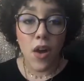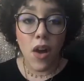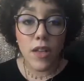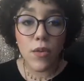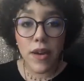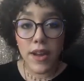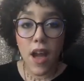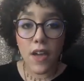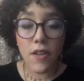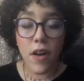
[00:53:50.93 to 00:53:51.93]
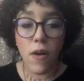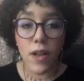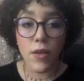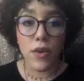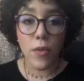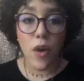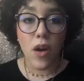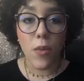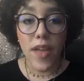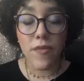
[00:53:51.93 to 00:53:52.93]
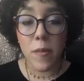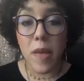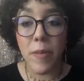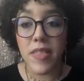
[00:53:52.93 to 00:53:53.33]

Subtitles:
Are you going to honor it, or are you going to walk away from it?